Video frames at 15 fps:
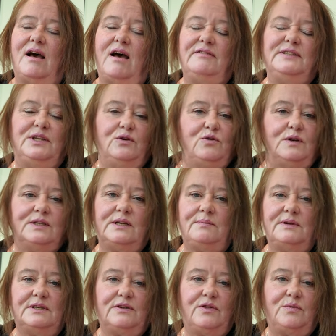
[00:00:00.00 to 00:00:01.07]
I've still got so
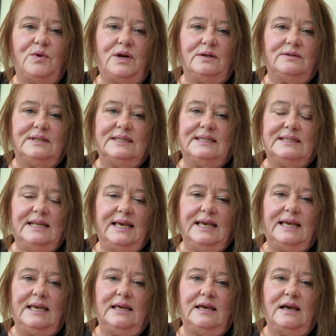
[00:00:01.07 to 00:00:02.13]
much of the world to
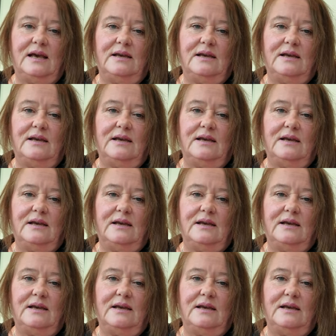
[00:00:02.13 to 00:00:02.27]
see.